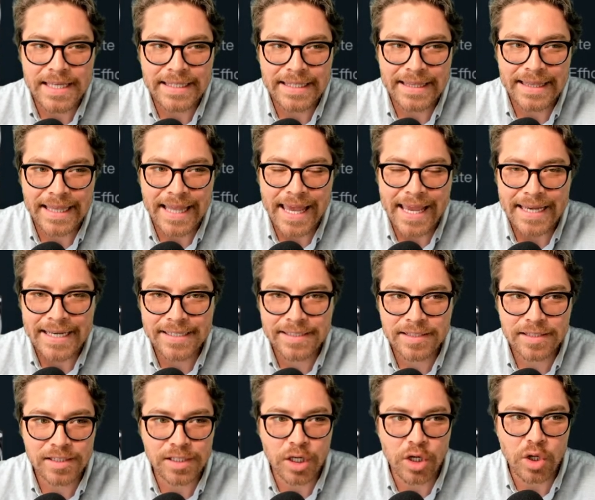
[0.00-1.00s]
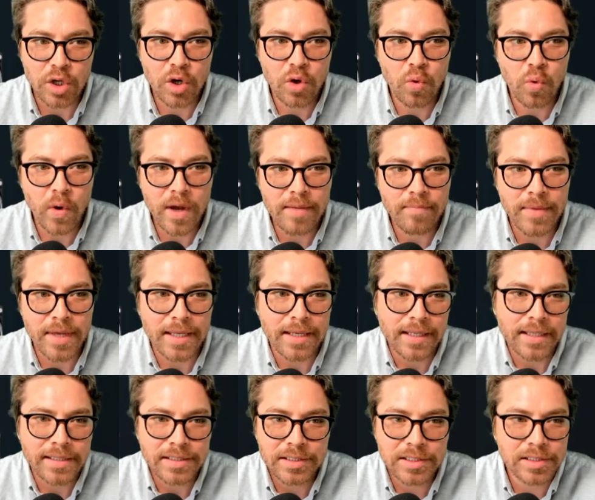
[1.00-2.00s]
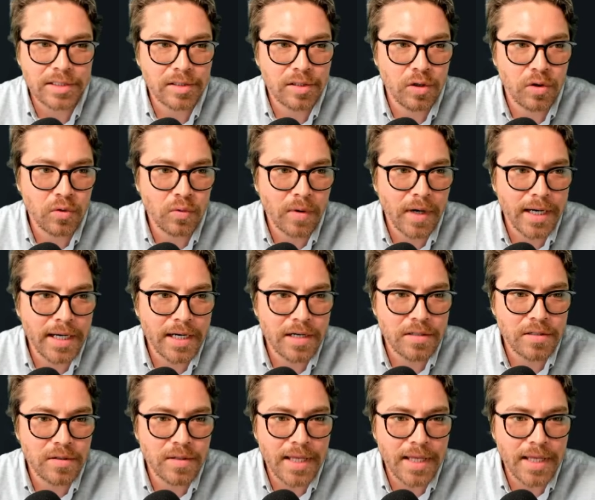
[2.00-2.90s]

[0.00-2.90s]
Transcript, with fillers: latest equipment, let's just go right here to